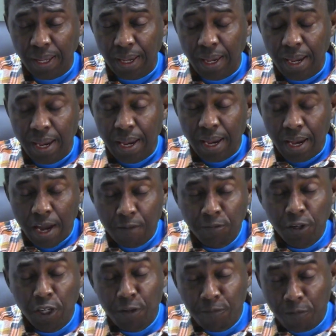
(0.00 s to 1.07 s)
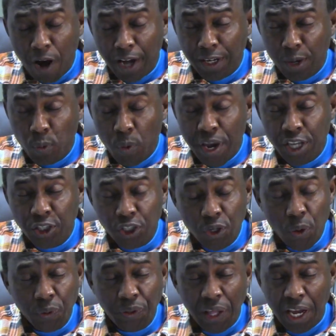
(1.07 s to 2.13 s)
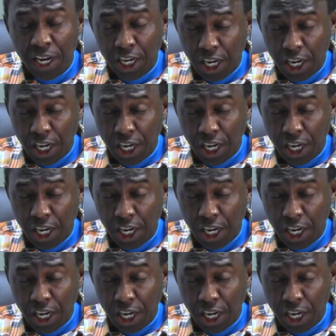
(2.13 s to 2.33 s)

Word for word: Heavenly Father, we so thank you.